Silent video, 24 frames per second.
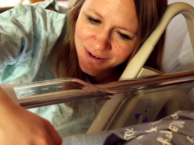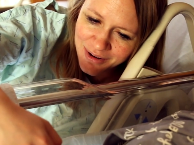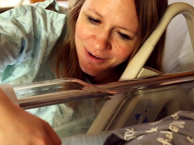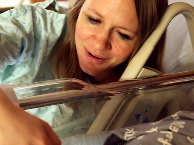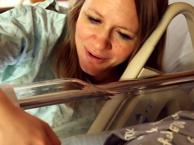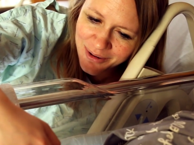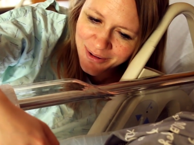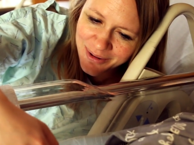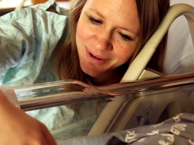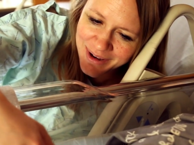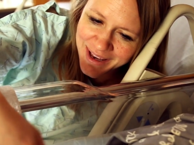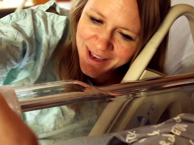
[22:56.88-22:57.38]

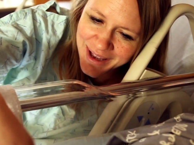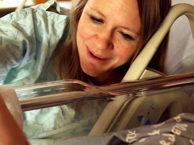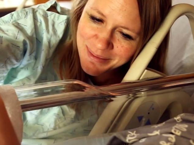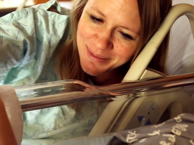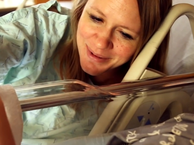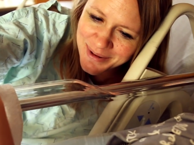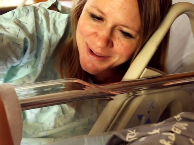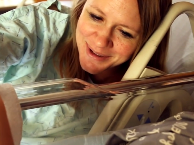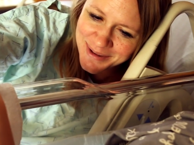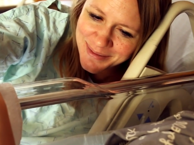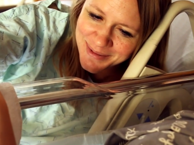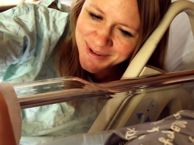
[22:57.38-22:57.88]
oh, that
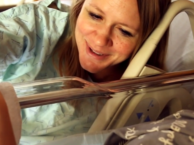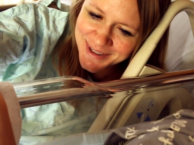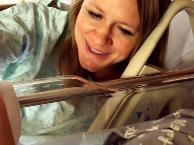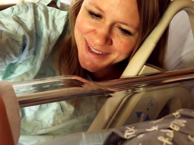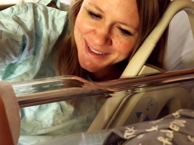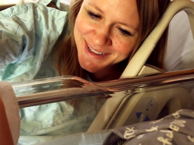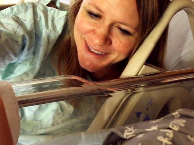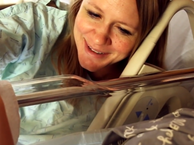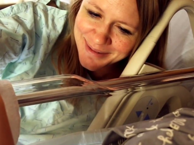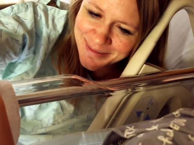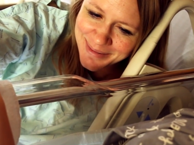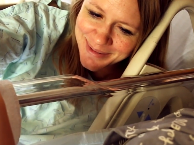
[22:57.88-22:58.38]
puts him to
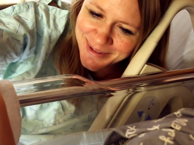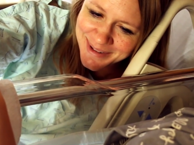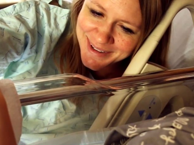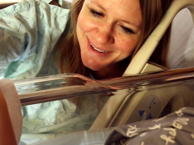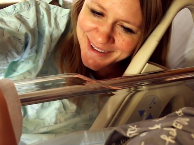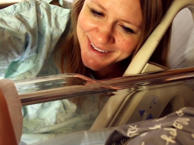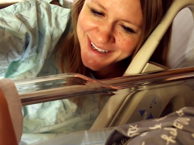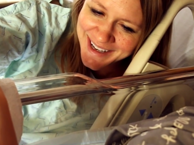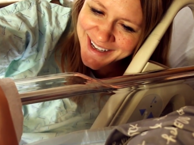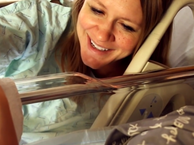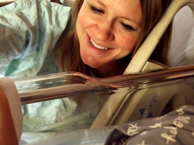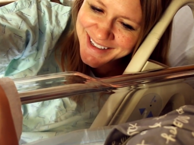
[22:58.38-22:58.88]
sleep.
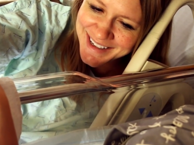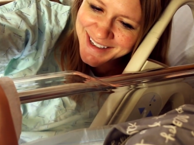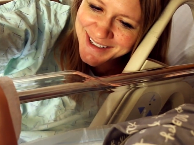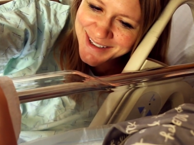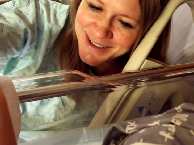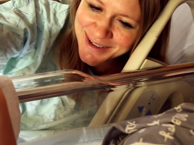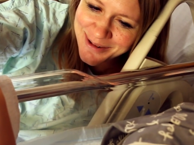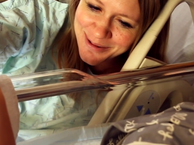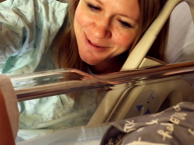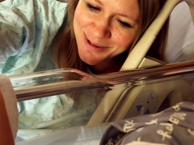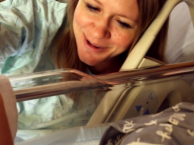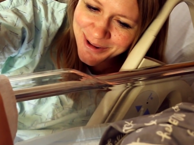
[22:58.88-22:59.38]
That's like
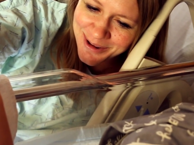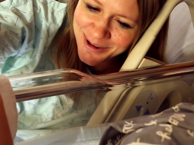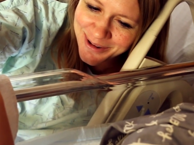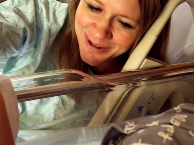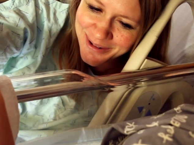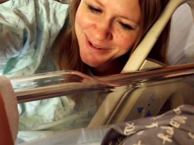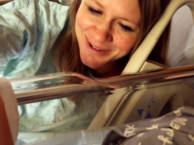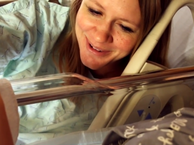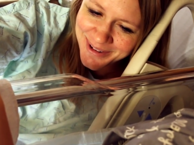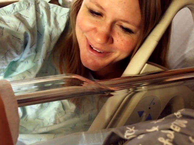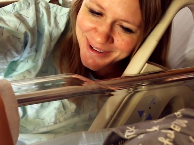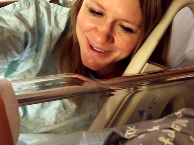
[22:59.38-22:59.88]

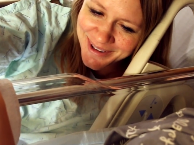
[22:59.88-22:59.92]
squirrel.